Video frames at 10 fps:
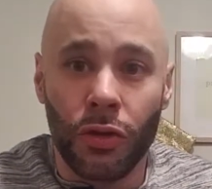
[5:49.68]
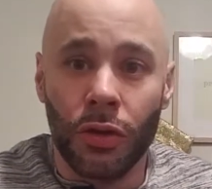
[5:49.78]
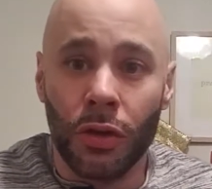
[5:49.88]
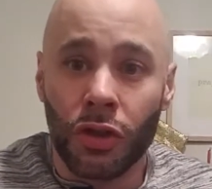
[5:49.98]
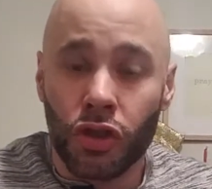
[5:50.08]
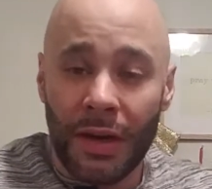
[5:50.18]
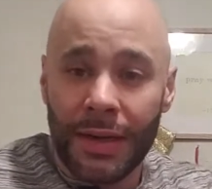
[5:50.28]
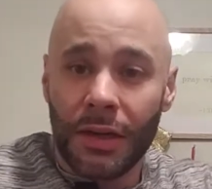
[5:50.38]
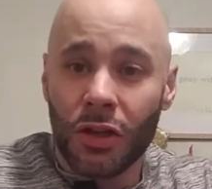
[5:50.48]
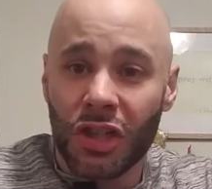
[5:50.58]
You're
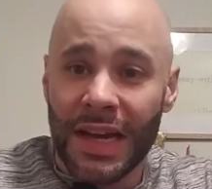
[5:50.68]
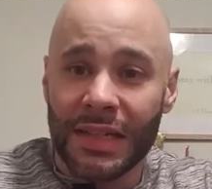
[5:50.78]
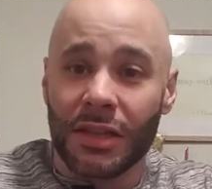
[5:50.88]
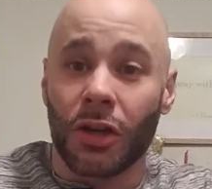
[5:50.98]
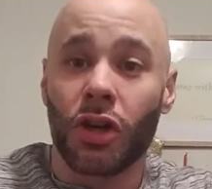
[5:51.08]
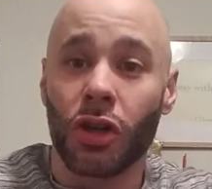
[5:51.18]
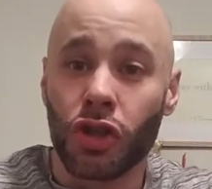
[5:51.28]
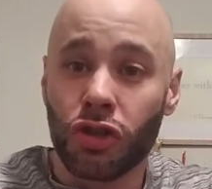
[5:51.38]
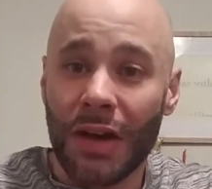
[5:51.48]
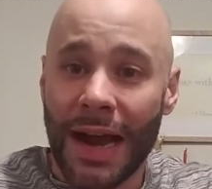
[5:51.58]
training your chest to
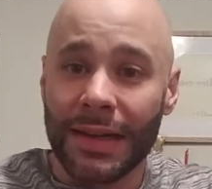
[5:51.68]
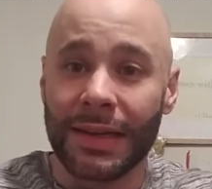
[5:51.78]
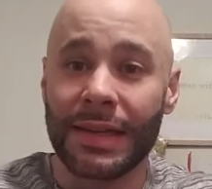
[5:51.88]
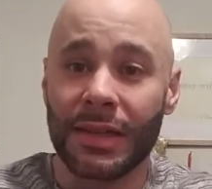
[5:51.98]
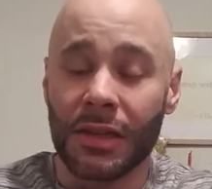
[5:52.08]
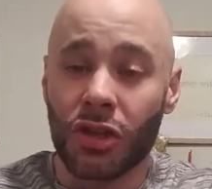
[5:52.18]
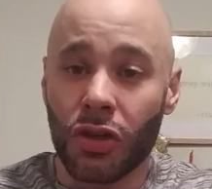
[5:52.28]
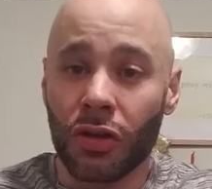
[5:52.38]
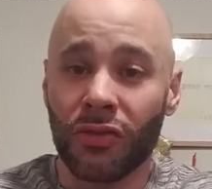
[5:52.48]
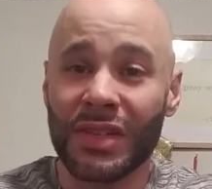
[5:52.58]
contract against the
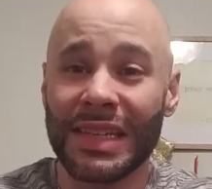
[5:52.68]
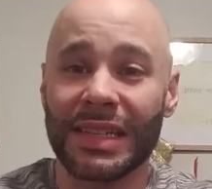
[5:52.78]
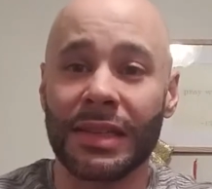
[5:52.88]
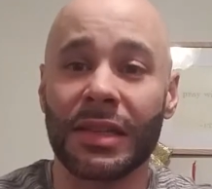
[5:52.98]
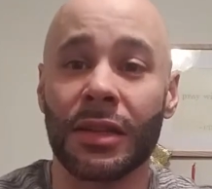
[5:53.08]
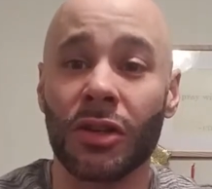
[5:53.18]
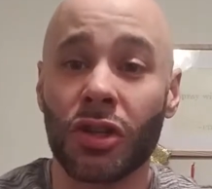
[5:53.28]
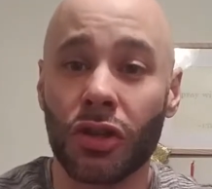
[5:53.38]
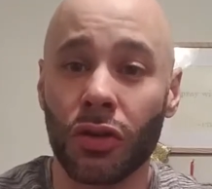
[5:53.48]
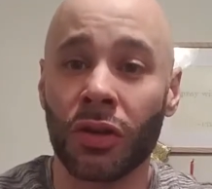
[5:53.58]
external resistance. The
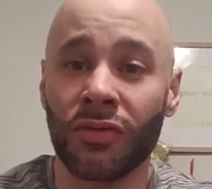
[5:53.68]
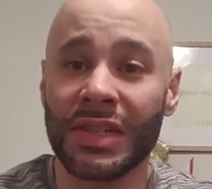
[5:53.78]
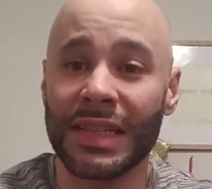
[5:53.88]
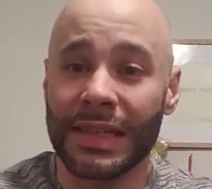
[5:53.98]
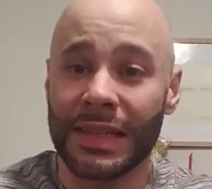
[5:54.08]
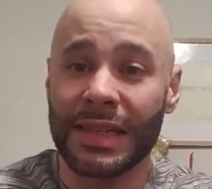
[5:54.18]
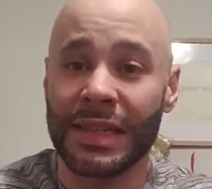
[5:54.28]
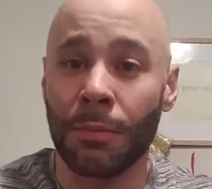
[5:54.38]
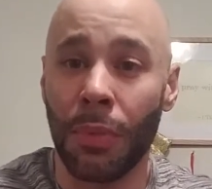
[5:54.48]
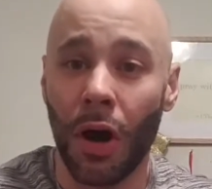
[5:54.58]
external resistance is
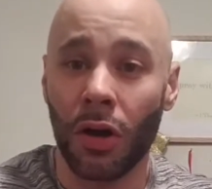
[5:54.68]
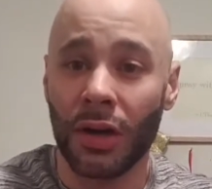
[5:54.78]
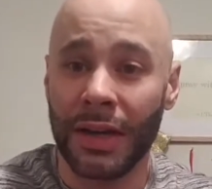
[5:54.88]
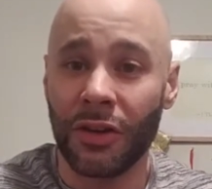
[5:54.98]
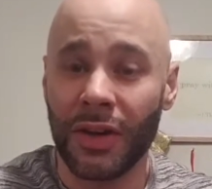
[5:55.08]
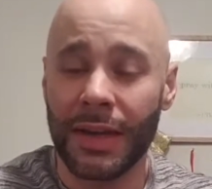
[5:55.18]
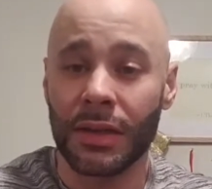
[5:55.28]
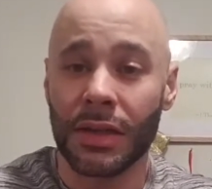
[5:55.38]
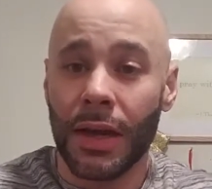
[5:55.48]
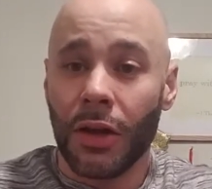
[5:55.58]
the bar in your
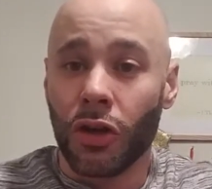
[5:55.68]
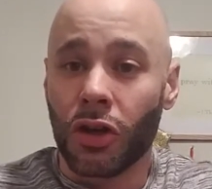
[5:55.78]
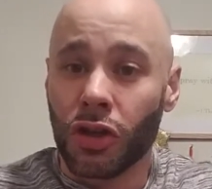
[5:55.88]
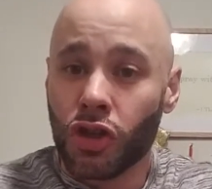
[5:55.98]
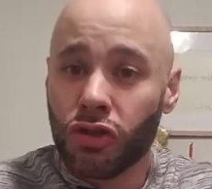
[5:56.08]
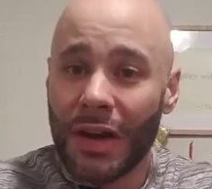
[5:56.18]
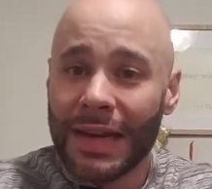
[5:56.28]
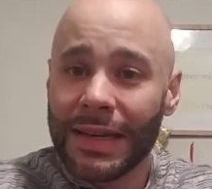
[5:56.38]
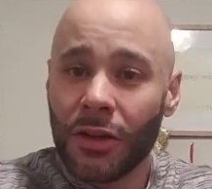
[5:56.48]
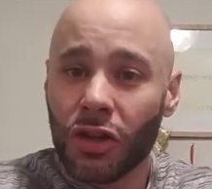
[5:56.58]
hands. You're
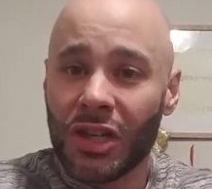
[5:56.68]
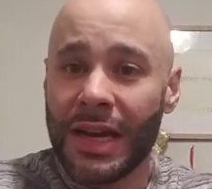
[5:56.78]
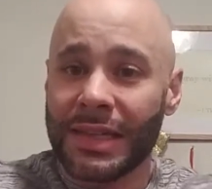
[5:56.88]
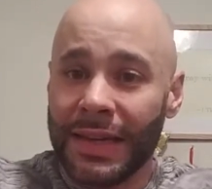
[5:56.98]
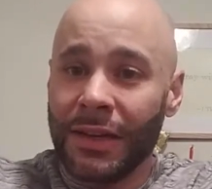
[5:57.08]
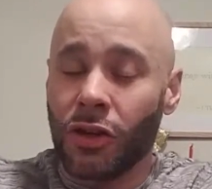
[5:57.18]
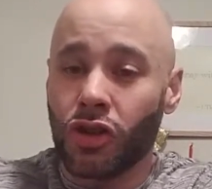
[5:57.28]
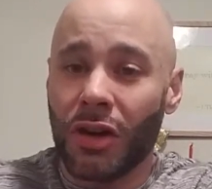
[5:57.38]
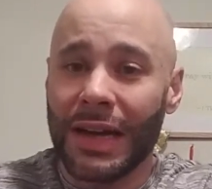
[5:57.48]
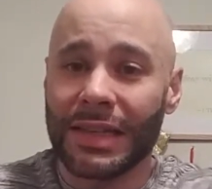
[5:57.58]
contracting your chest and your
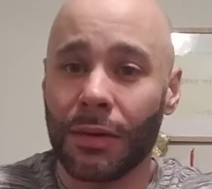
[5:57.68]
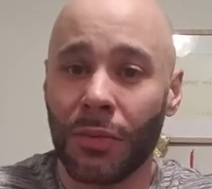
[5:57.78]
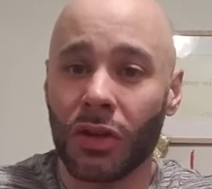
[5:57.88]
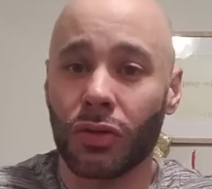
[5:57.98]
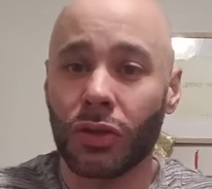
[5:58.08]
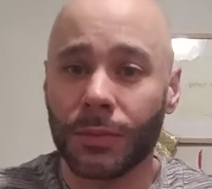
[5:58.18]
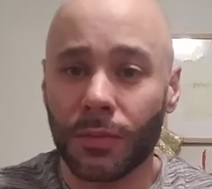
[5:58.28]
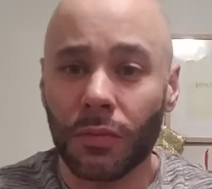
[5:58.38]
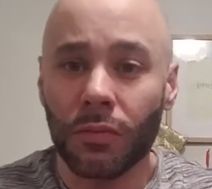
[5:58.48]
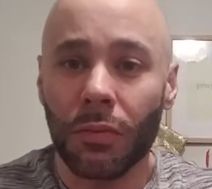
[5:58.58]
tricep muscles
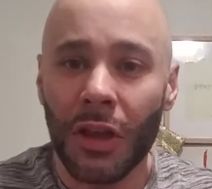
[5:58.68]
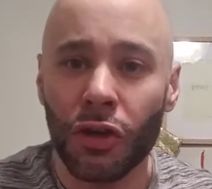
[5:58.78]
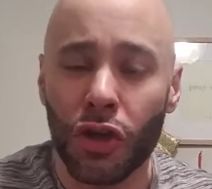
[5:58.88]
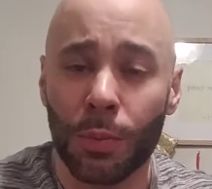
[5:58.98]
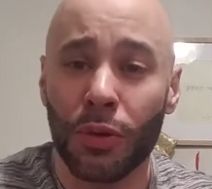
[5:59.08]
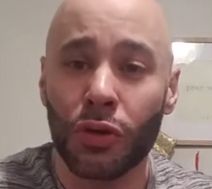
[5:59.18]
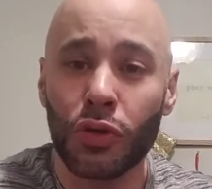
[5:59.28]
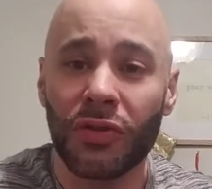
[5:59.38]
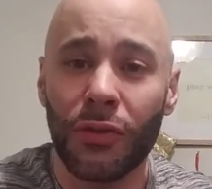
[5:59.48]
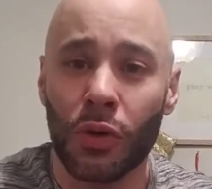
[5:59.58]
to
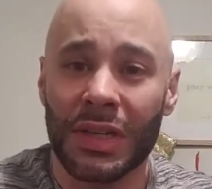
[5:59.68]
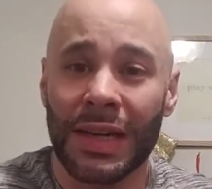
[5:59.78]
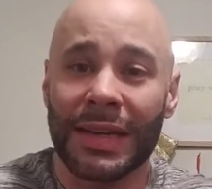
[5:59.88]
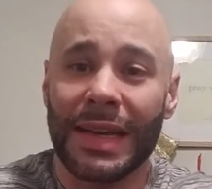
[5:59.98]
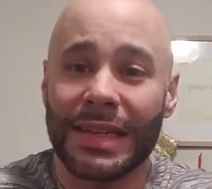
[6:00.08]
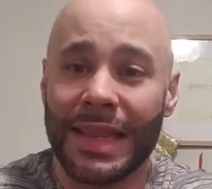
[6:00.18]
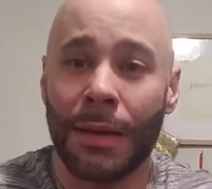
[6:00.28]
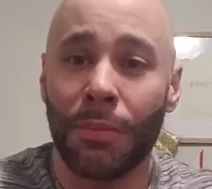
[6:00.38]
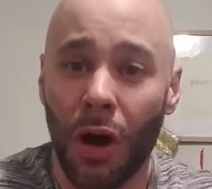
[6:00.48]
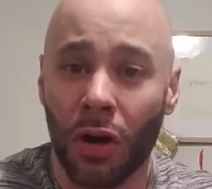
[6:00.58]
produce force against
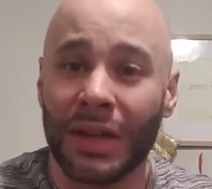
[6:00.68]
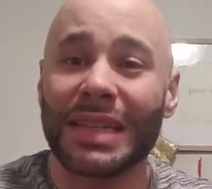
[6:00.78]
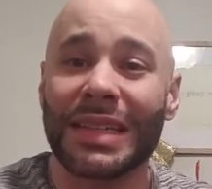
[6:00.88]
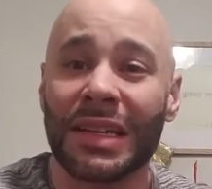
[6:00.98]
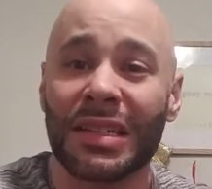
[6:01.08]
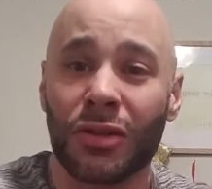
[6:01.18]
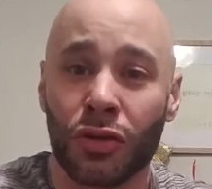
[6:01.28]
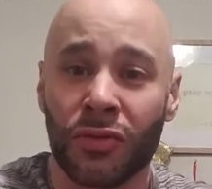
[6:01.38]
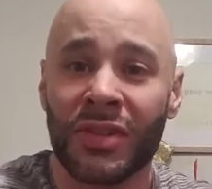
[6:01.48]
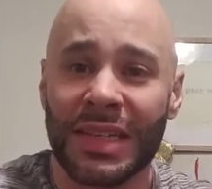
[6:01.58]
that bar, against the
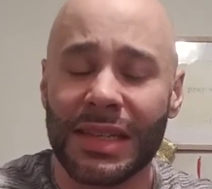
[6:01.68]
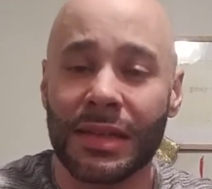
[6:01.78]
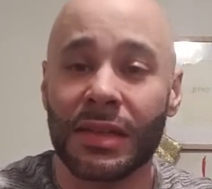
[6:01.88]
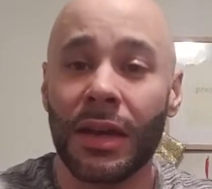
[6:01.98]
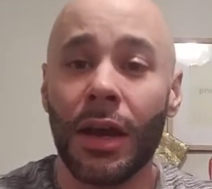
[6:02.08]
external resistance.